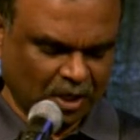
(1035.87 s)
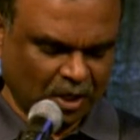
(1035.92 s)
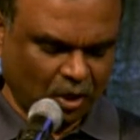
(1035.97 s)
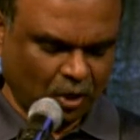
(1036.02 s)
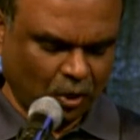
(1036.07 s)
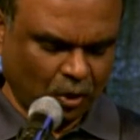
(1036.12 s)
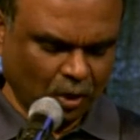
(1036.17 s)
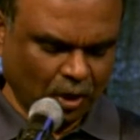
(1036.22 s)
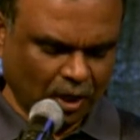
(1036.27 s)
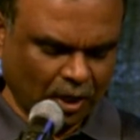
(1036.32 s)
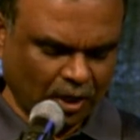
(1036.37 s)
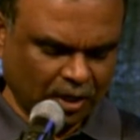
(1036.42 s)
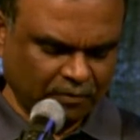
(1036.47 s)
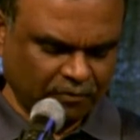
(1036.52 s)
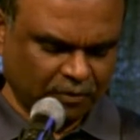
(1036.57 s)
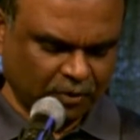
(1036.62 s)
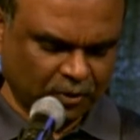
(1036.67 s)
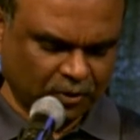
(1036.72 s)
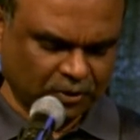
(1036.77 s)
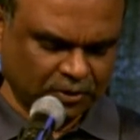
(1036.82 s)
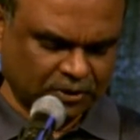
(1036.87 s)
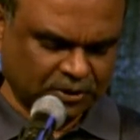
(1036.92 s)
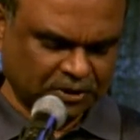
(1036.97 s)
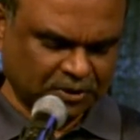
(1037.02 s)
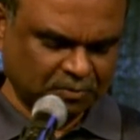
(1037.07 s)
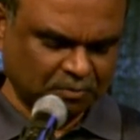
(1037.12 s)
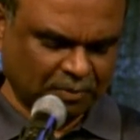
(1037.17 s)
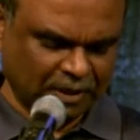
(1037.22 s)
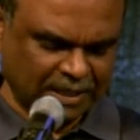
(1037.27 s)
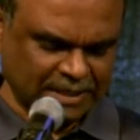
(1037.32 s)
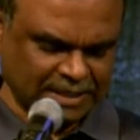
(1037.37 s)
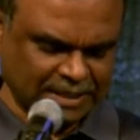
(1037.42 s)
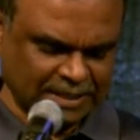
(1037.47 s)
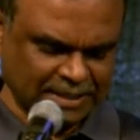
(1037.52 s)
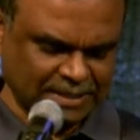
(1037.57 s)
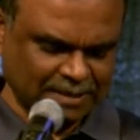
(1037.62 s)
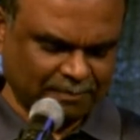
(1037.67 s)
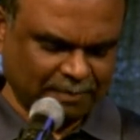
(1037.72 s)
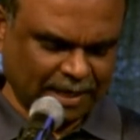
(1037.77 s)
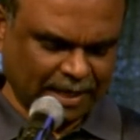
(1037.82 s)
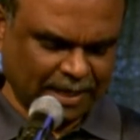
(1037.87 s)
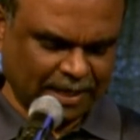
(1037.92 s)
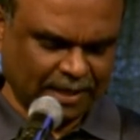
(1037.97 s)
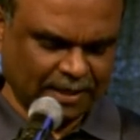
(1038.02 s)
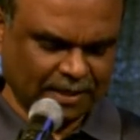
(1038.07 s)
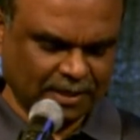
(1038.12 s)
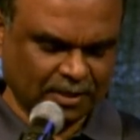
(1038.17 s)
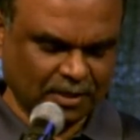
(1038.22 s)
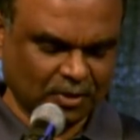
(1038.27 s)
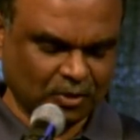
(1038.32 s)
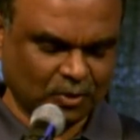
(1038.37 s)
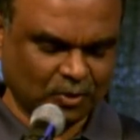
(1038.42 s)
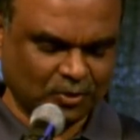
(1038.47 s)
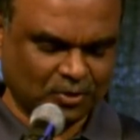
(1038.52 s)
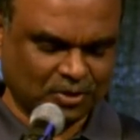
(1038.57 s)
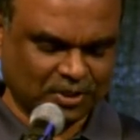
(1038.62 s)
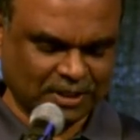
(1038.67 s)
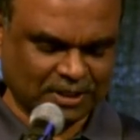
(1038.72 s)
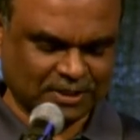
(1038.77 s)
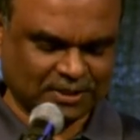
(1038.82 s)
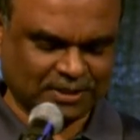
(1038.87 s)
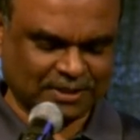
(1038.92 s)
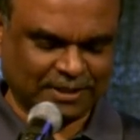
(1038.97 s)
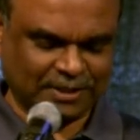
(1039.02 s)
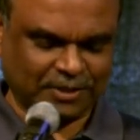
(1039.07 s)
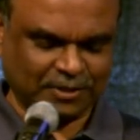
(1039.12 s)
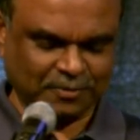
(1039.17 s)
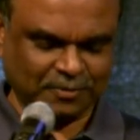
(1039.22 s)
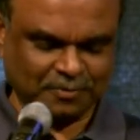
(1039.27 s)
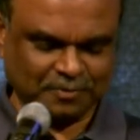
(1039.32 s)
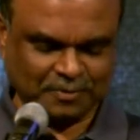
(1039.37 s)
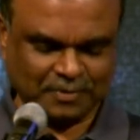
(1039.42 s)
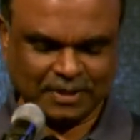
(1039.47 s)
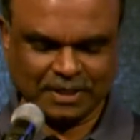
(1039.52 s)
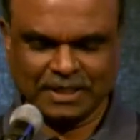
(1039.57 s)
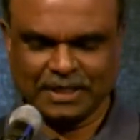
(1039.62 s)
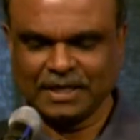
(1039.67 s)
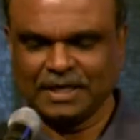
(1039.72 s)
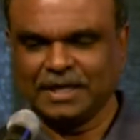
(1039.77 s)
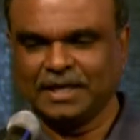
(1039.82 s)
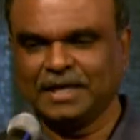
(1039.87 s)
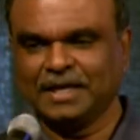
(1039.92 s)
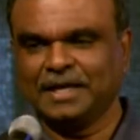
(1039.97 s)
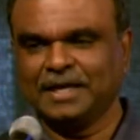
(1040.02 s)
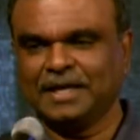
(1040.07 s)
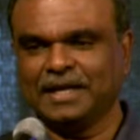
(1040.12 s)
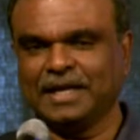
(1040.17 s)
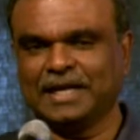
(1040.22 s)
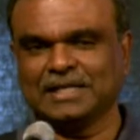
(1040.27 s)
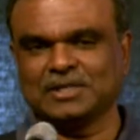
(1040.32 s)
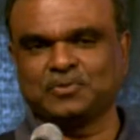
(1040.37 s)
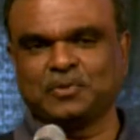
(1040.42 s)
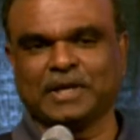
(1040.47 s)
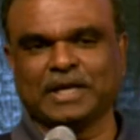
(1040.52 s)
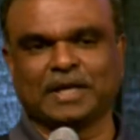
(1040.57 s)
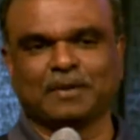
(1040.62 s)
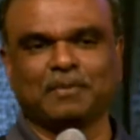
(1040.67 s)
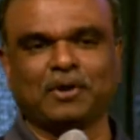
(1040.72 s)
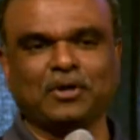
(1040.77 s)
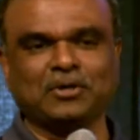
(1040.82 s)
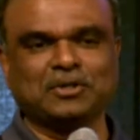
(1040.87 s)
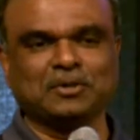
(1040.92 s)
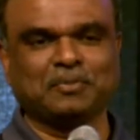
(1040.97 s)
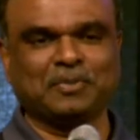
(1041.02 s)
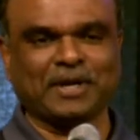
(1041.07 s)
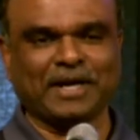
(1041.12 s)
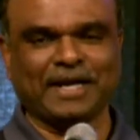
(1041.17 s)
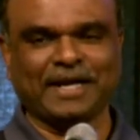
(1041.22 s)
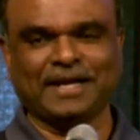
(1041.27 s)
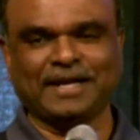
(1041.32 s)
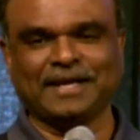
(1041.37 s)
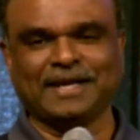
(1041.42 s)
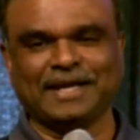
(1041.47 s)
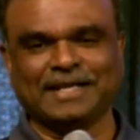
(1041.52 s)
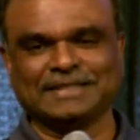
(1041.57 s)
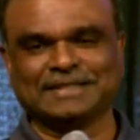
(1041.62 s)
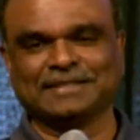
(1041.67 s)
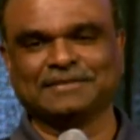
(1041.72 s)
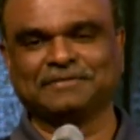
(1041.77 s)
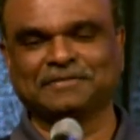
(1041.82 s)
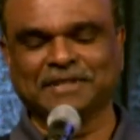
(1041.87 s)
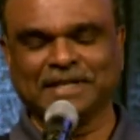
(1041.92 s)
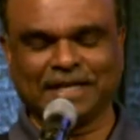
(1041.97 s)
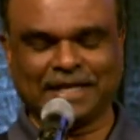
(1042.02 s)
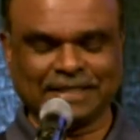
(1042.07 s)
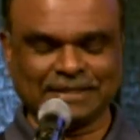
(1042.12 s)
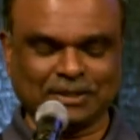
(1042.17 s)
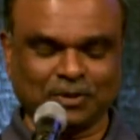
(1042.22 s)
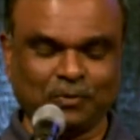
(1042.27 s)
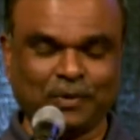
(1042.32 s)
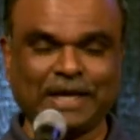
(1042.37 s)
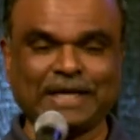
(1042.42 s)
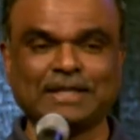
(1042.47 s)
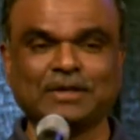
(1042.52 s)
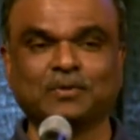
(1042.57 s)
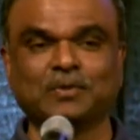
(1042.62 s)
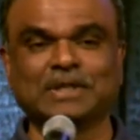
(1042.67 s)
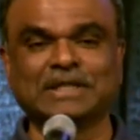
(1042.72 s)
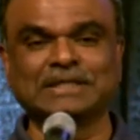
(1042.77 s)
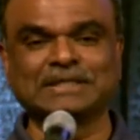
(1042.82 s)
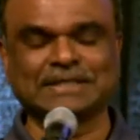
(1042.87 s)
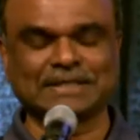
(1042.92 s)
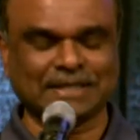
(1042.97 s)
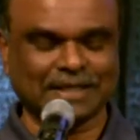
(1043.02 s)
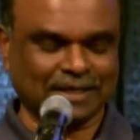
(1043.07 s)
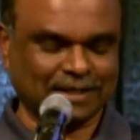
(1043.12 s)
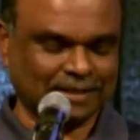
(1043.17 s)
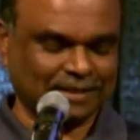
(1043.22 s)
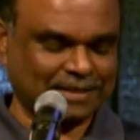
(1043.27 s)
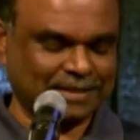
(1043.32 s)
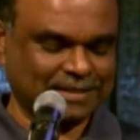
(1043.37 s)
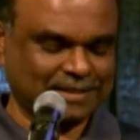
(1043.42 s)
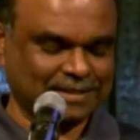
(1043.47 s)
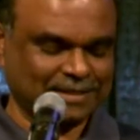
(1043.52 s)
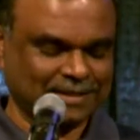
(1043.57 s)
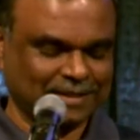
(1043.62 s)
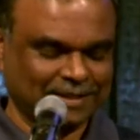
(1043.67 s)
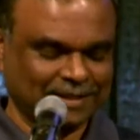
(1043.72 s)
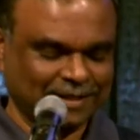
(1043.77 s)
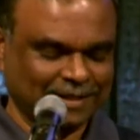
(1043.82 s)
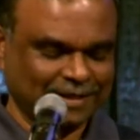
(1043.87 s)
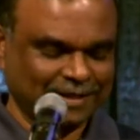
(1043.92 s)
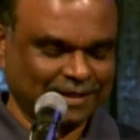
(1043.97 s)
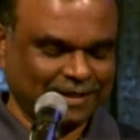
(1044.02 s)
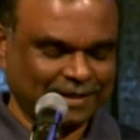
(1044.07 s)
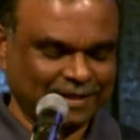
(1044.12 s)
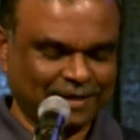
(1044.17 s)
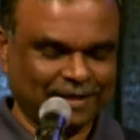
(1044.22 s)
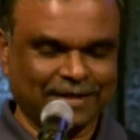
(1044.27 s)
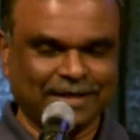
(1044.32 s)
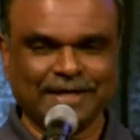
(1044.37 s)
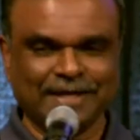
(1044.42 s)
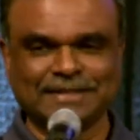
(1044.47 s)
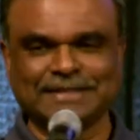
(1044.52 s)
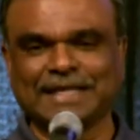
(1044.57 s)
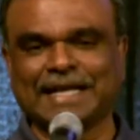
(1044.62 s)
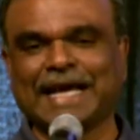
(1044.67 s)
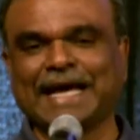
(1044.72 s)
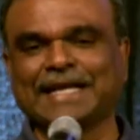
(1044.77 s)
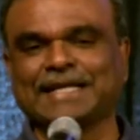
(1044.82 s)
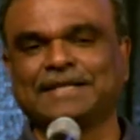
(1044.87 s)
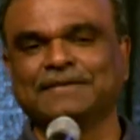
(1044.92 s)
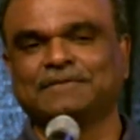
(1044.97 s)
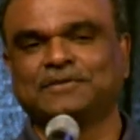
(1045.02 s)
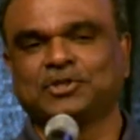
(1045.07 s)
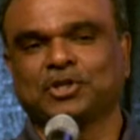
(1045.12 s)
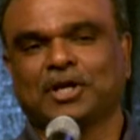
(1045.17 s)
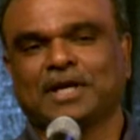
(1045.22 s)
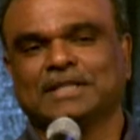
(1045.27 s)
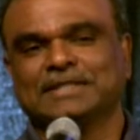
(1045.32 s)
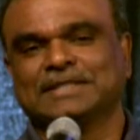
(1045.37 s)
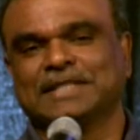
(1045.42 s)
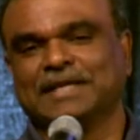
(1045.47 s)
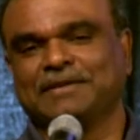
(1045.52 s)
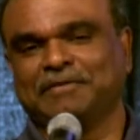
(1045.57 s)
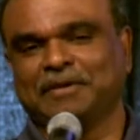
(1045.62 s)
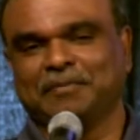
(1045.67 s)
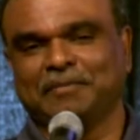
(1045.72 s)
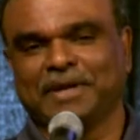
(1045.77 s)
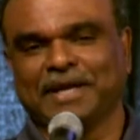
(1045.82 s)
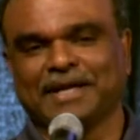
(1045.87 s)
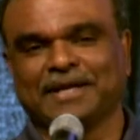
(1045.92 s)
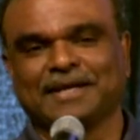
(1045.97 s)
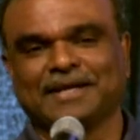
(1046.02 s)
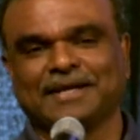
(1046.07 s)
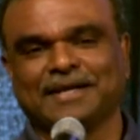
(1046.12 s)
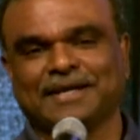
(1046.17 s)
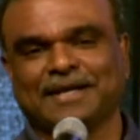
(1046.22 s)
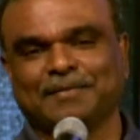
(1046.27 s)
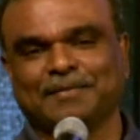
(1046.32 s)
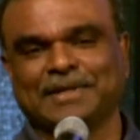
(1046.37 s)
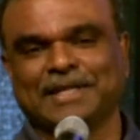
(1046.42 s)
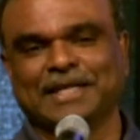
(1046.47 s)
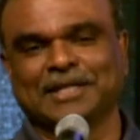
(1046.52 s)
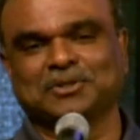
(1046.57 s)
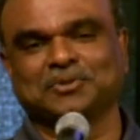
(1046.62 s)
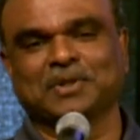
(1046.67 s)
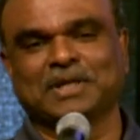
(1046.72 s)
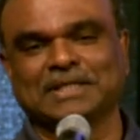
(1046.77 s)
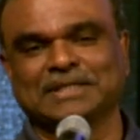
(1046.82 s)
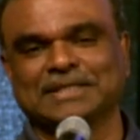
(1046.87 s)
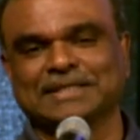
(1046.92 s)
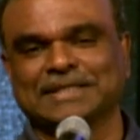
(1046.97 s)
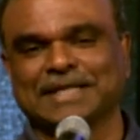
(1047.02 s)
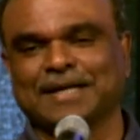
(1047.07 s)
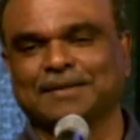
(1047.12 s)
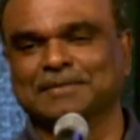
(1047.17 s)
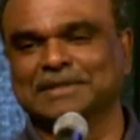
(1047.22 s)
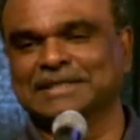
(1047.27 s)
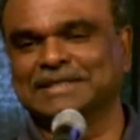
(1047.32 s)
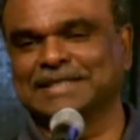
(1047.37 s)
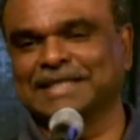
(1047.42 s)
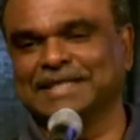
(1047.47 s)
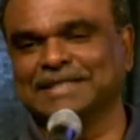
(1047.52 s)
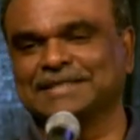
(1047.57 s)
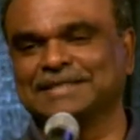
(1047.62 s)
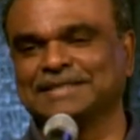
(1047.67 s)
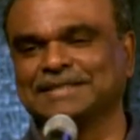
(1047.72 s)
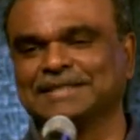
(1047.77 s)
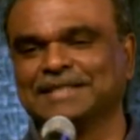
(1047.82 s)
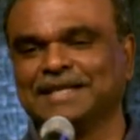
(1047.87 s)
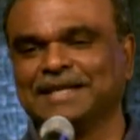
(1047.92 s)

O Lord of hosts, blessed is the man who trusts in you. As we are about to pray, as the way the word starts, it's an active choice that we make. I mean, that's what the psalmist says.